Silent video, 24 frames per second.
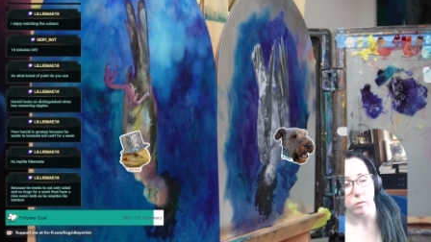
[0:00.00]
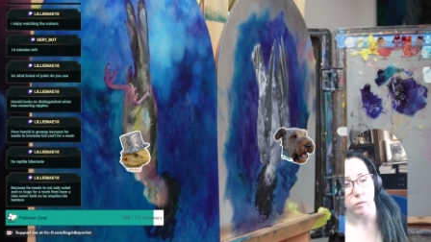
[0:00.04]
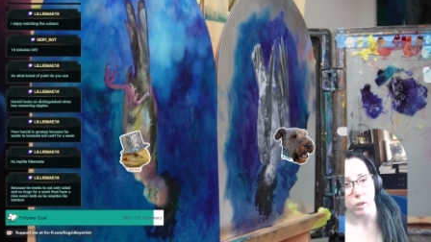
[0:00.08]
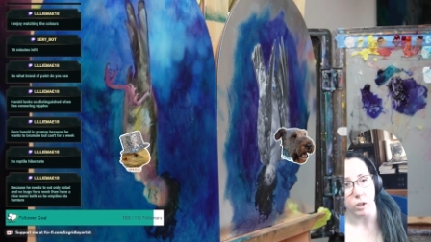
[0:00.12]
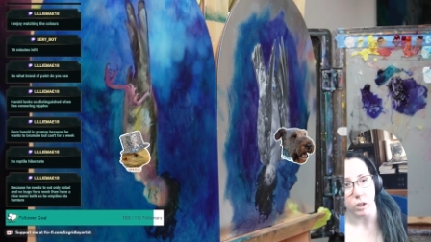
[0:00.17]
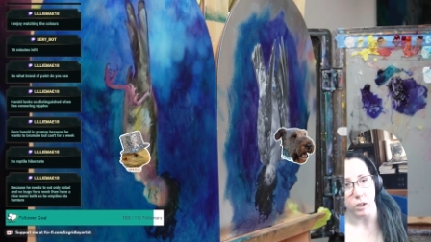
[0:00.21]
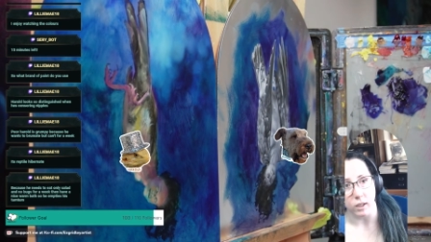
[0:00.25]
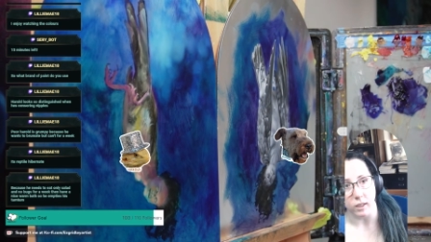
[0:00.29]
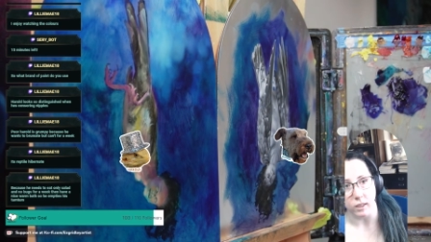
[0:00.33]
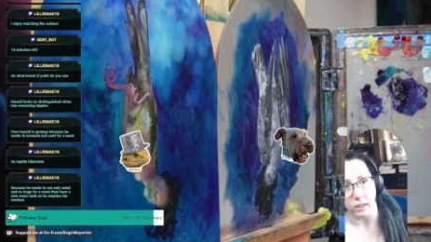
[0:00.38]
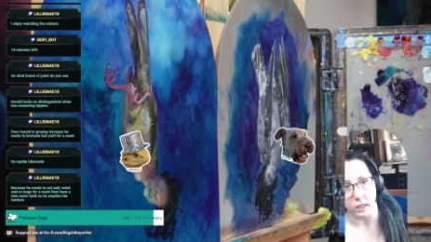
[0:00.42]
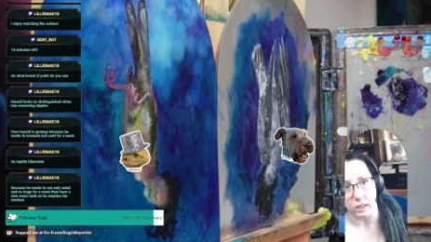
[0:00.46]

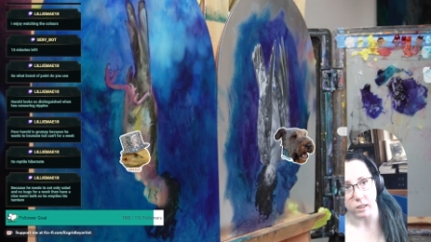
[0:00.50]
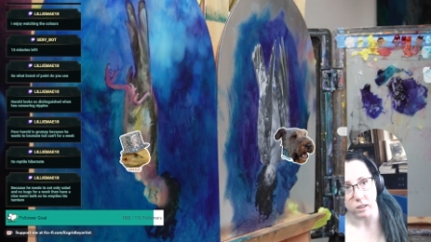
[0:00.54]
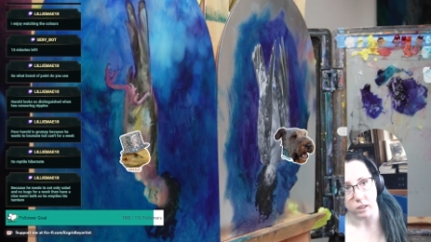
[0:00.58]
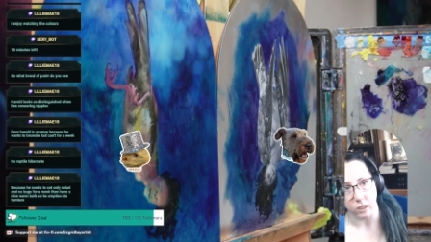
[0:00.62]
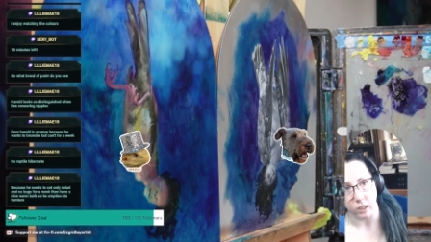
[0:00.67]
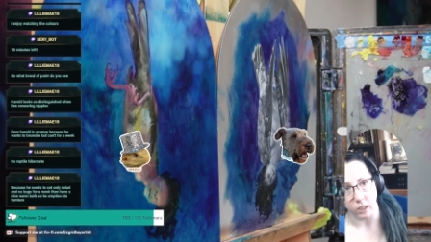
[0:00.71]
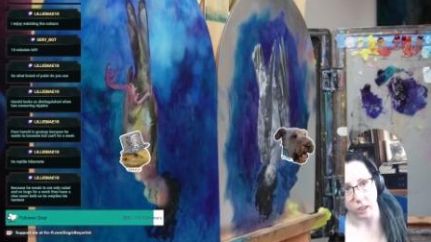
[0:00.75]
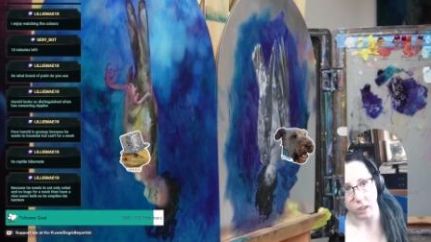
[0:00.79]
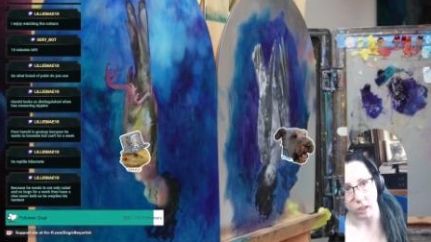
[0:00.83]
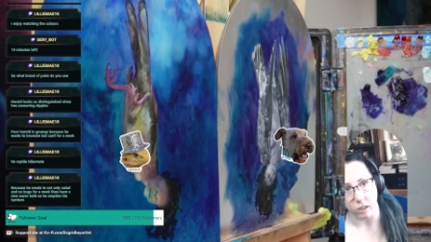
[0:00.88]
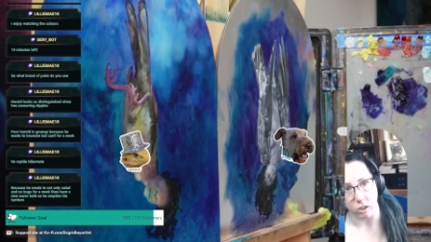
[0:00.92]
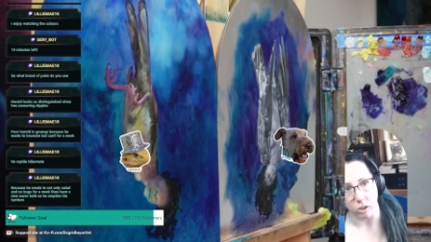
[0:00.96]
He needs to
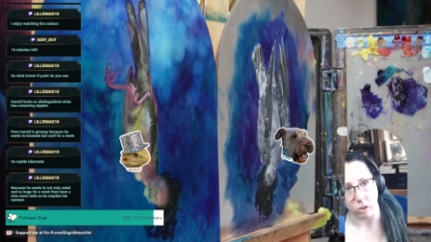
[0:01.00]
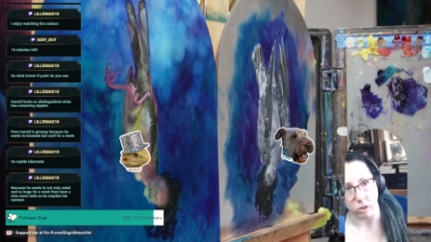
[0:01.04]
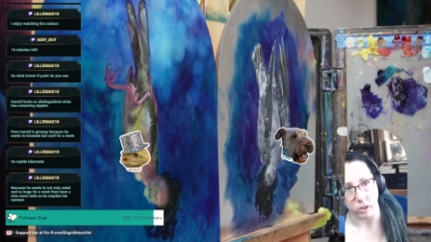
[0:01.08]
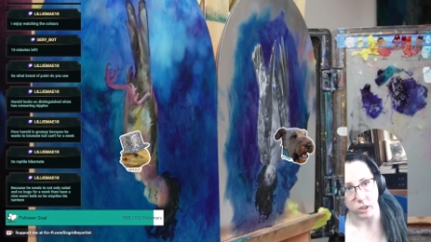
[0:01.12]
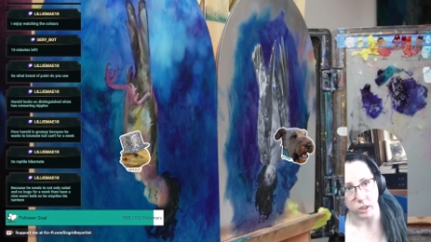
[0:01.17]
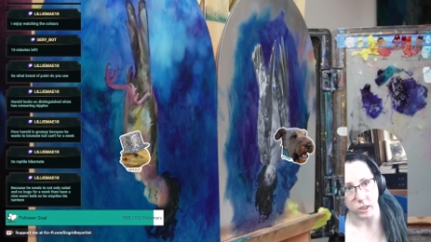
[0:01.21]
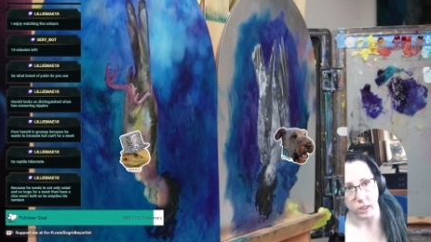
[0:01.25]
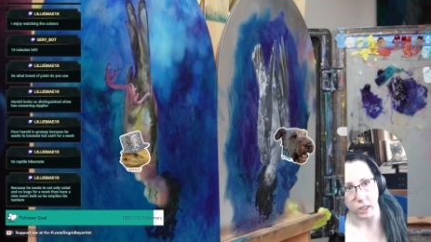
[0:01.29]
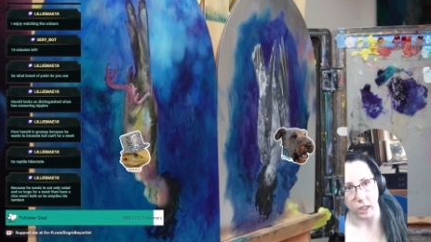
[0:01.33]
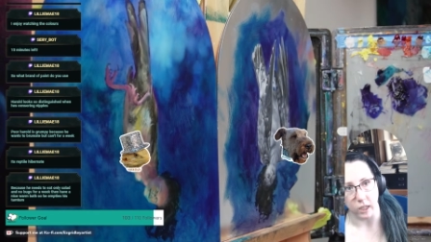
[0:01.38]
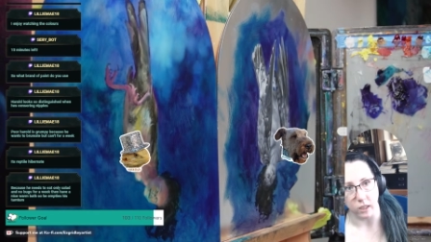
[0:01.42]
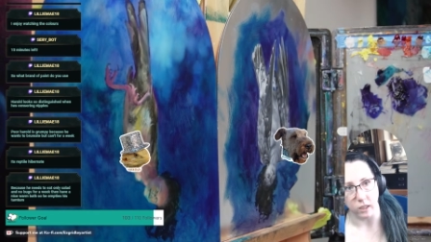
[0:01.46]
eat only
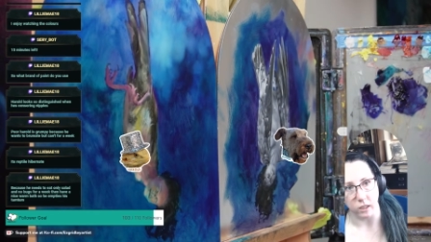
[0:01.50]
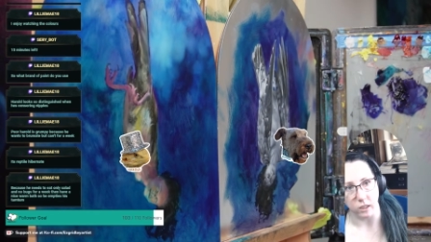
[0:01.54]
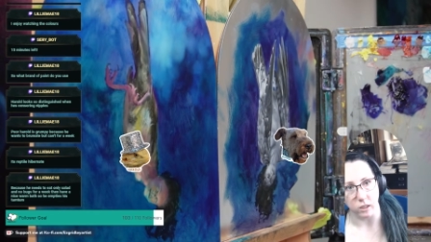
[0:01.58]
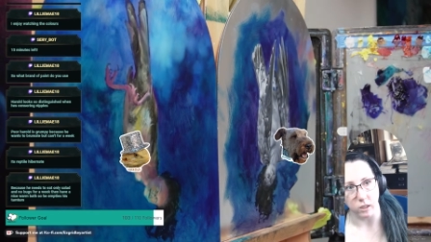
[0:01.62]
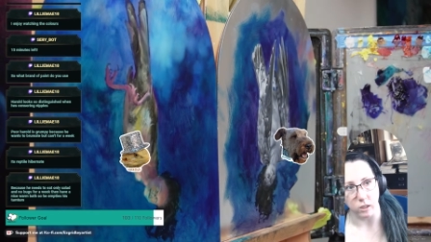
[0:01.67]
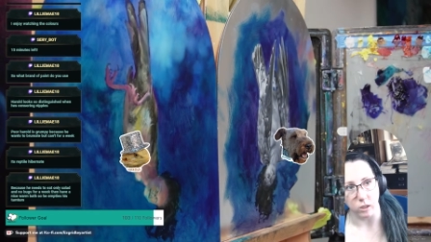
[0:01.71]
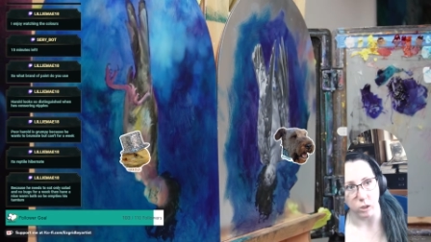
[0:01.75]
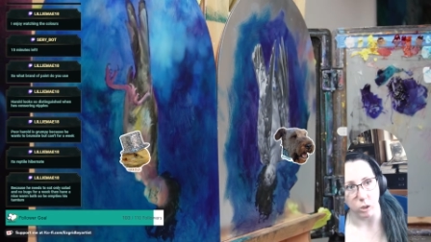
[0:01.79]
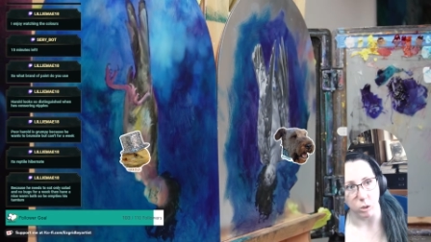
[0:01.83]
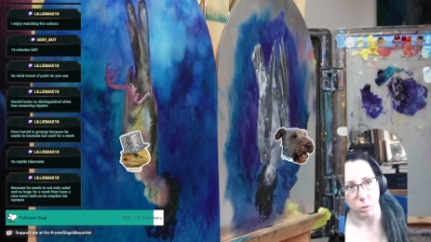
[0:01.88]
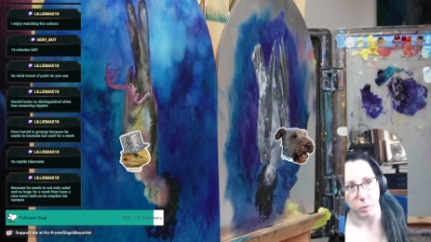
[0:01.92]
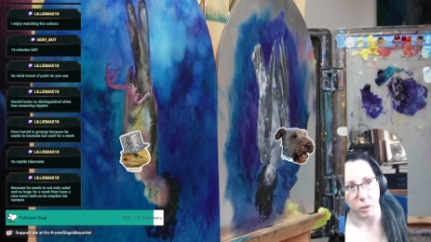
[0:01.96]
salad and
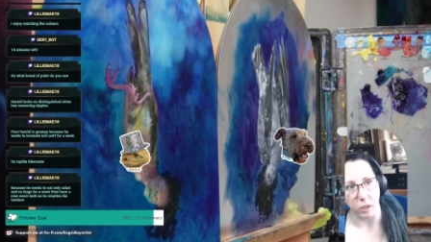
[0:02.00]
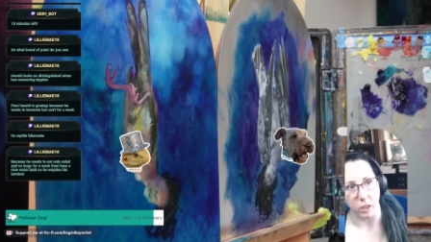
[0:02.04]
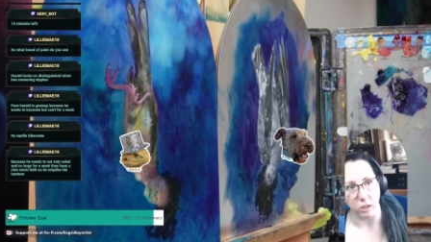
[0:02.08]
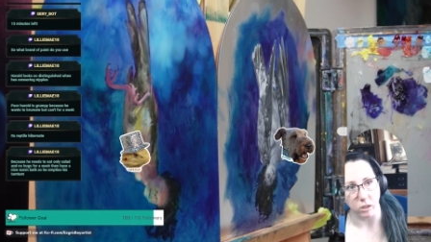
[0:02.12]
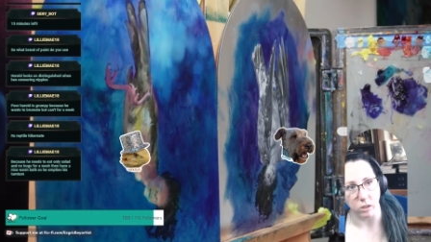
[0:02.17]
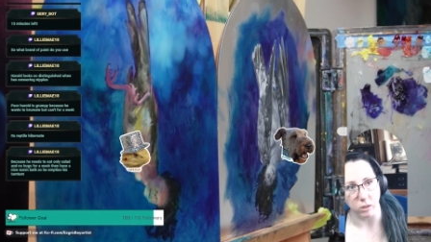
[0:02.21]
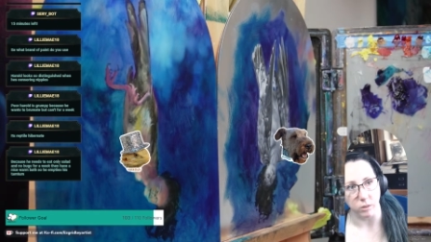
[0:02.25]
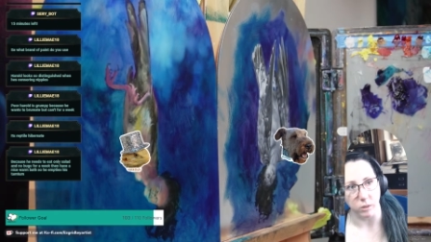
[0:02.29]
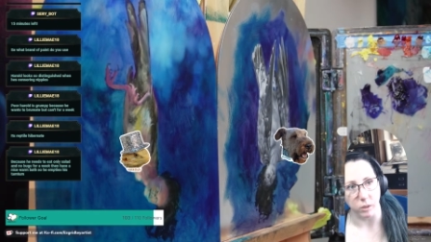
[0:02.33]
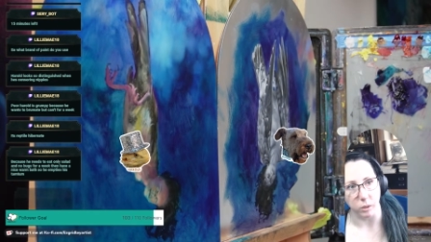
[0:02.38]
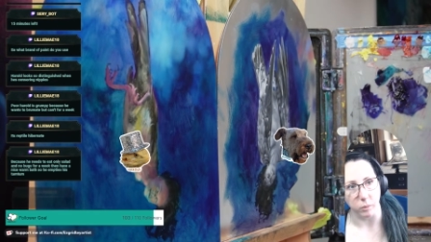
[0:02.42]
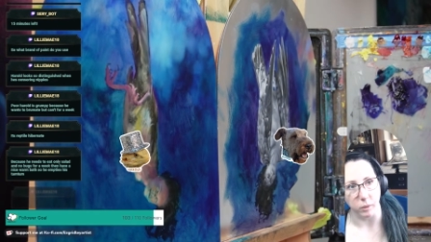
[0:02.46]
no bugs
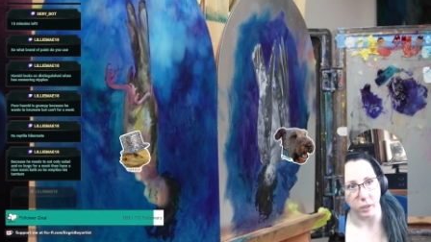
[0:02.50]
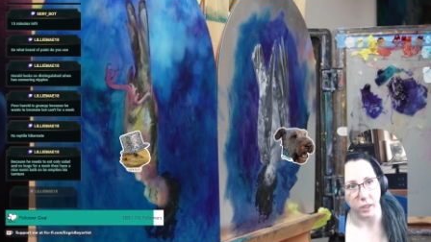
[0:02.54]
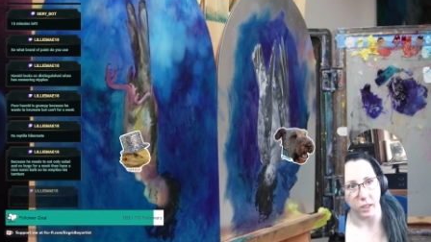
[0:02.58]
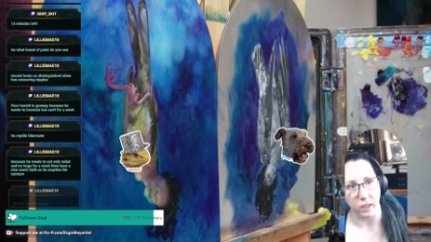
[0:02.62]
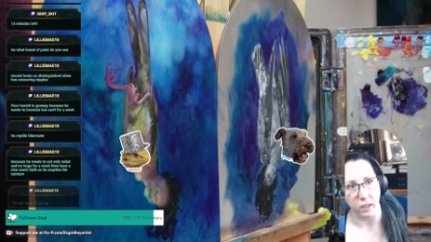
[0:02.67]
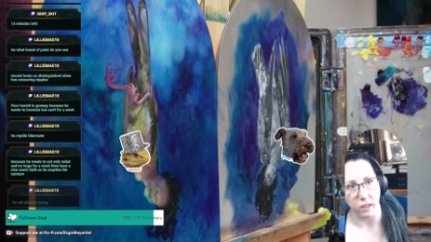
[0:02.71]
for a week